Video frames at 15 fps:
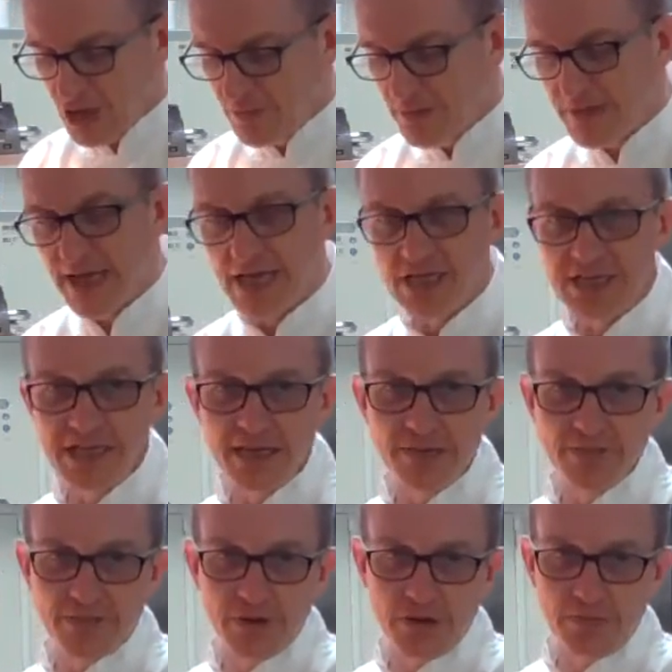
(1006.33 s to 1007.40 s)
You could
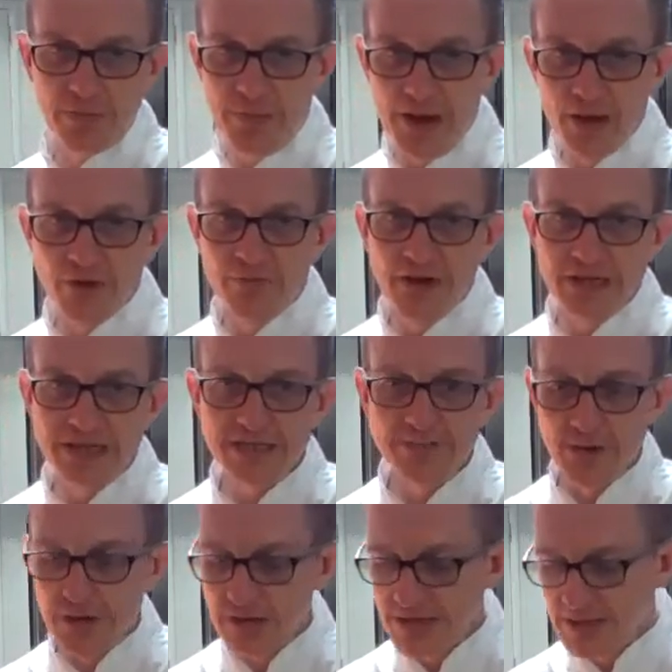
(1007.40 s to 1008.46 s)
potentially prepare your
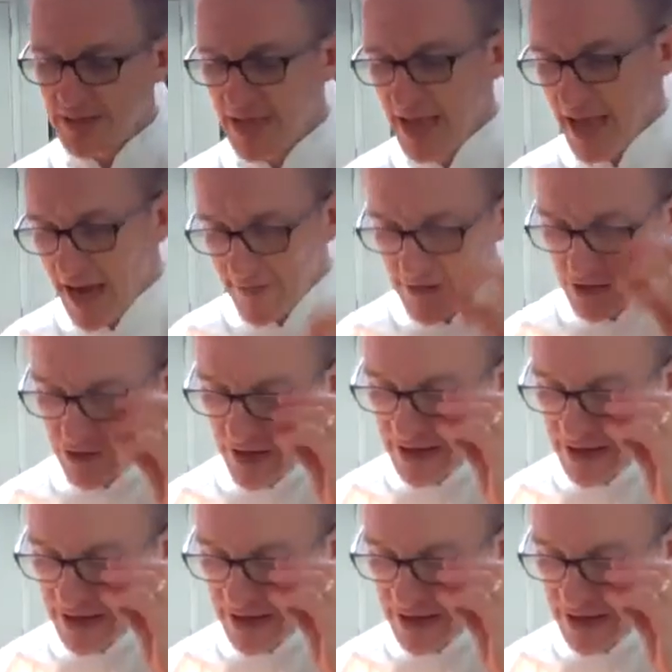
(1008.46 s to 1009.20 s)
vegetables and the